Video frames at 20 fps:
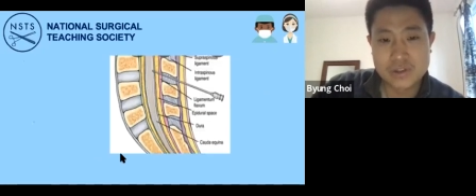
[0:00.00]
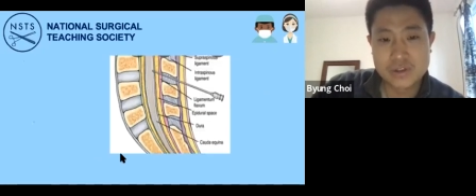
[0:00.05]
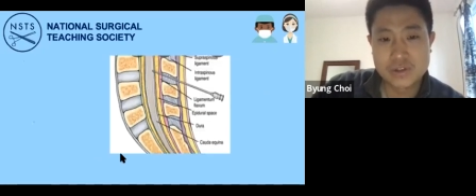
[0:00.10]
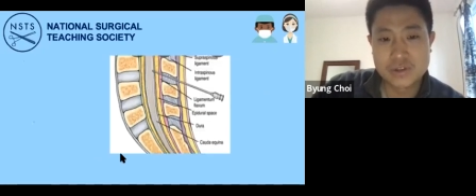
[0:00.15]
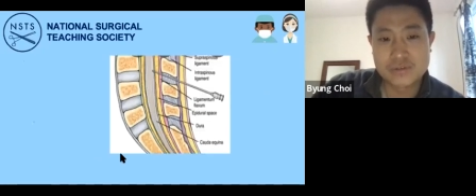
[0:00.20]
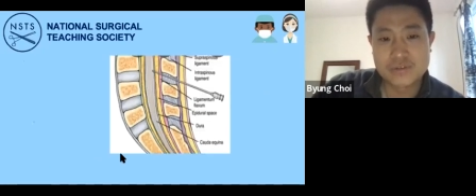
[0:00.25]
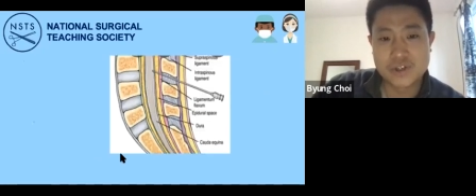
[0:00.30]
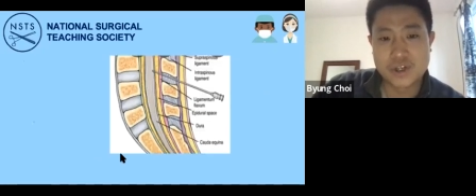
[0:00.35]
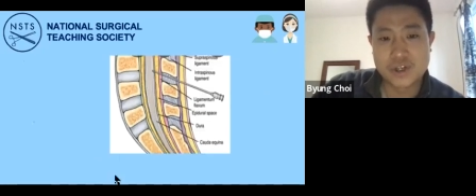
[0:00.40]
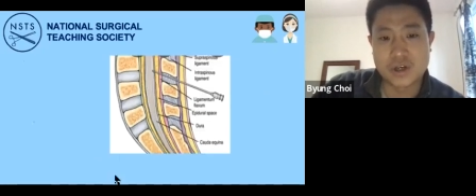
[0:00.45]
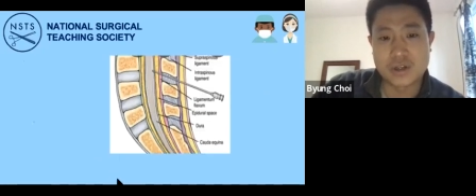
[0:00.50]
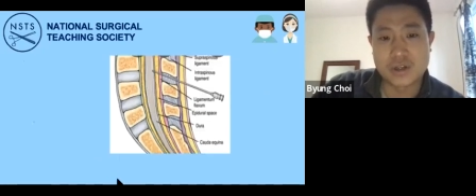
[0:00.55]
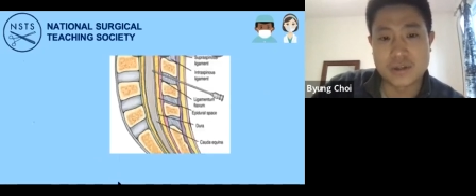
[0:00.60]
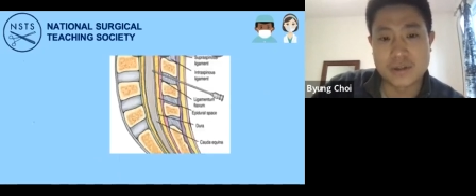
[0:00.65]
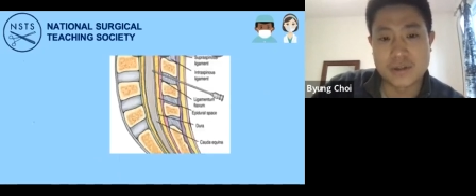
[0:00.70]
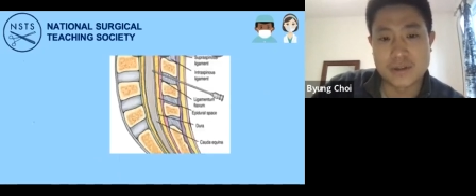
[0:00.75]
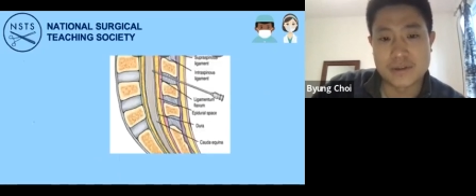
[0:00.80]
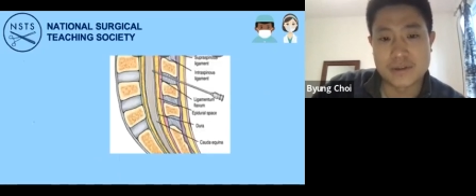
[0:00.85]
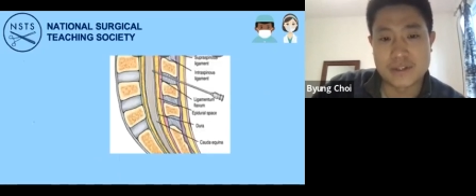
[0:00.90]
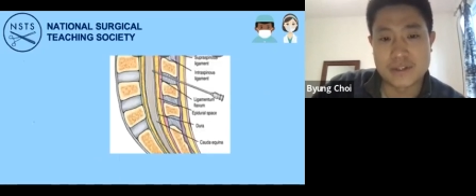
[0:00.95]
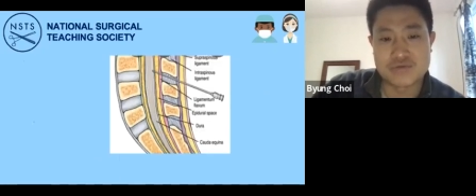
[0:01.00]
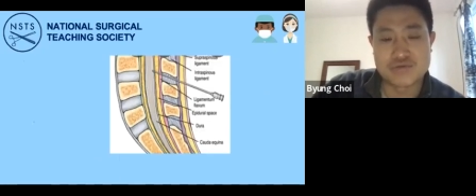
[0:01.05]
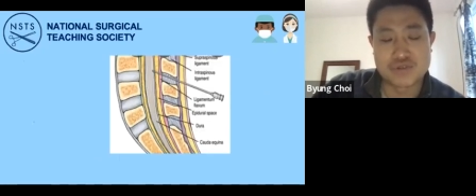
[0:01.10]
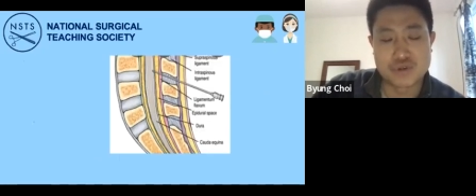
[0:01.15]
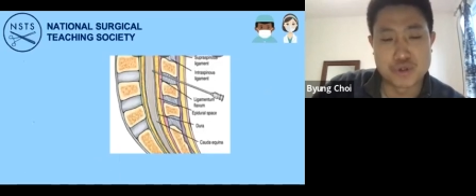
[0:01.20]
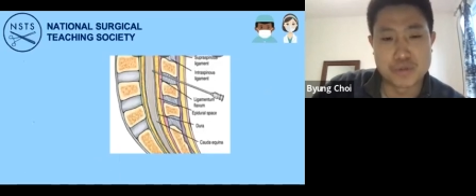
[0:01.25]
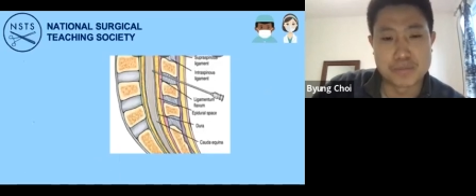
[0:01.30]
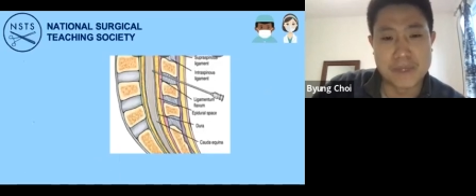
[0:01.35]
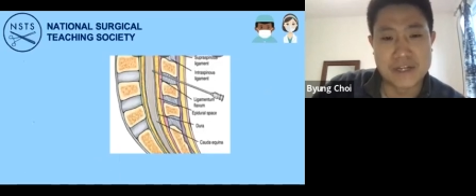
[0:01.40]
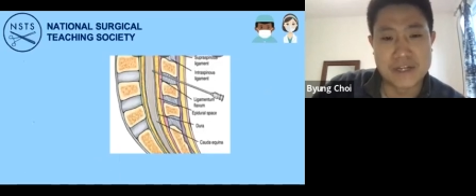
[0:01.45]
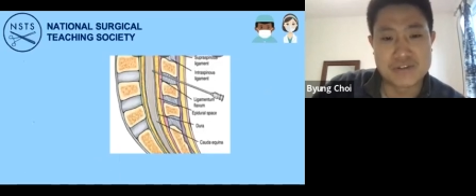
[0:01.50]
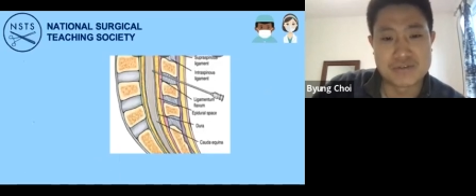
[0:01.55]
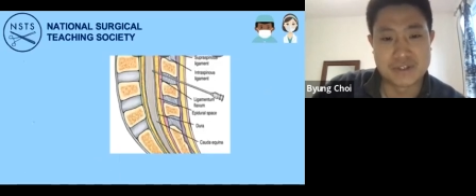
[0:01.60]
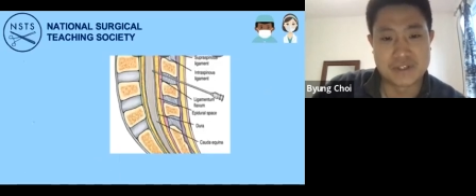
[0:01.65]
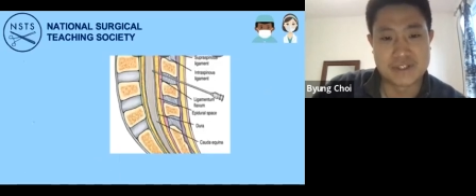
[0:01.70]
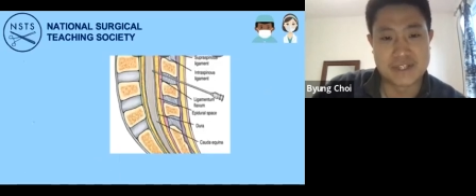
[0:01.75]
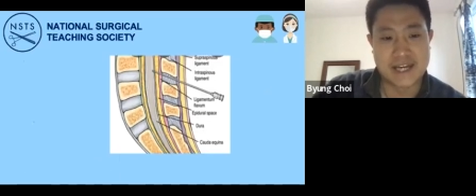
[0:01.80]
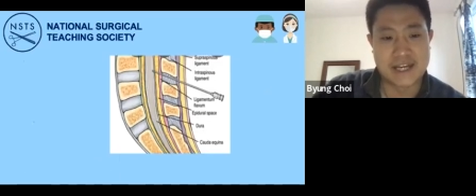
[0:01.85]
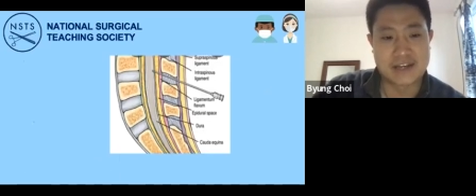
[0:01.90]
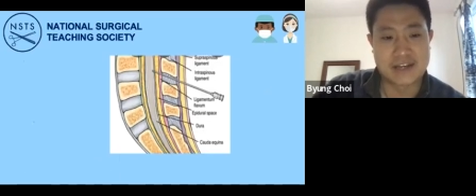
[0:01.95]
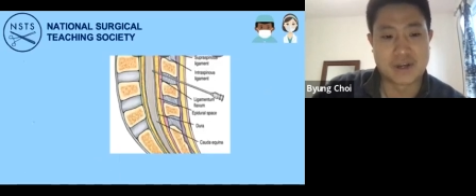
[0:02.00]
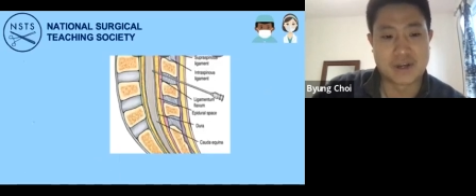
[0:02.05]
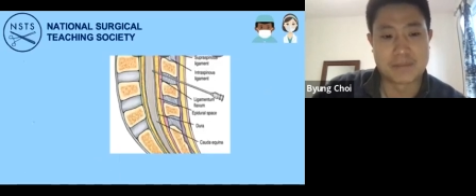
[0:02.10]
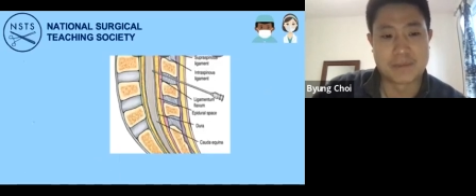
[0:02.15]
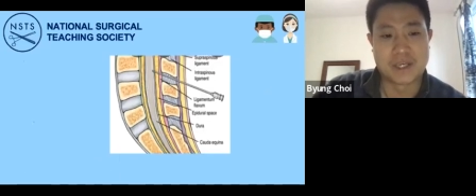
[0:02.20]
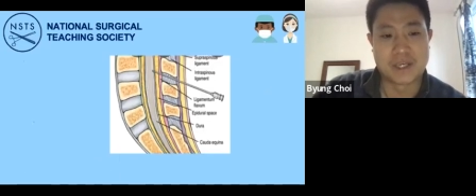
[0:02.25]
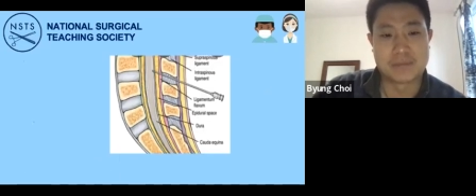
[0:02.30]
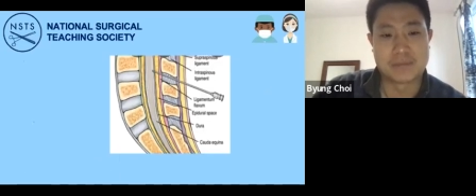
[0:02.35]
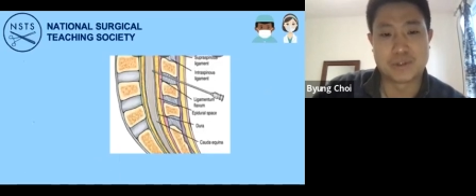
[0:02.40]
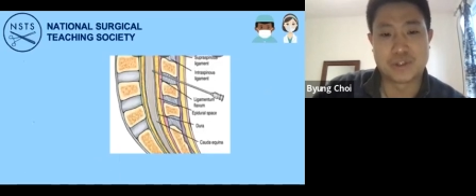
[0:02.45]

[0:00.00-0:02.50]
you've got this rudimentary diagram here,